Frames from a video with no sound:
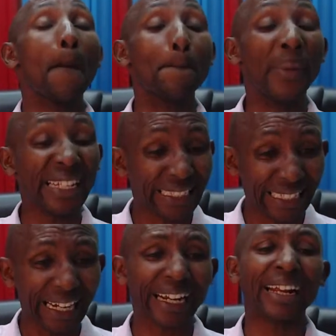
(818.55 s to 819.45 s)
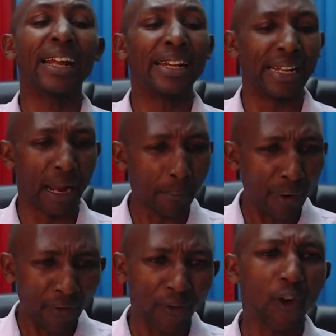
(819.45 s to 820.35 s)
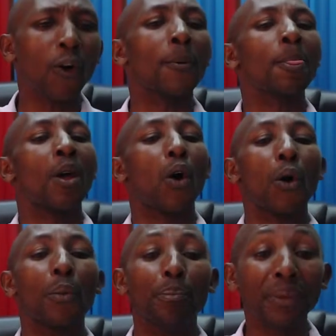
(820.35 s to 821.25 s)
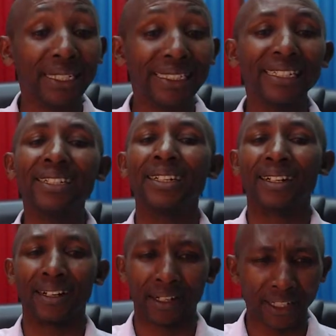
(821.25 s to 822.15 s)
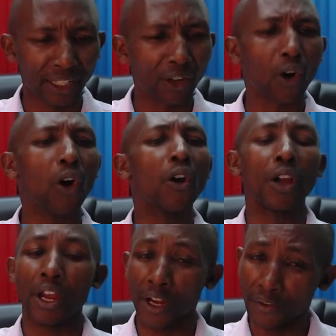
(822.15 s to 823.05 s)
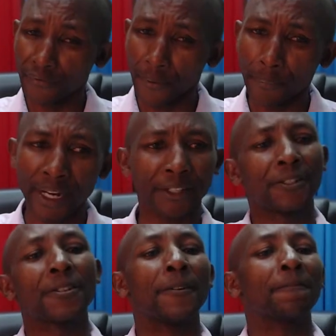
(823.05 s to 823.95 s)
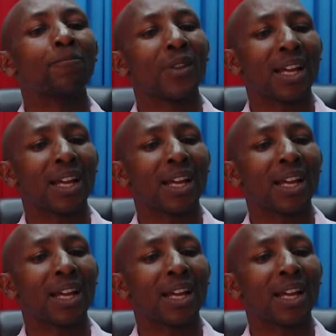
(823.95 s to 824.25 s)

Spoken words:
Mistake number 4, omitting critical information.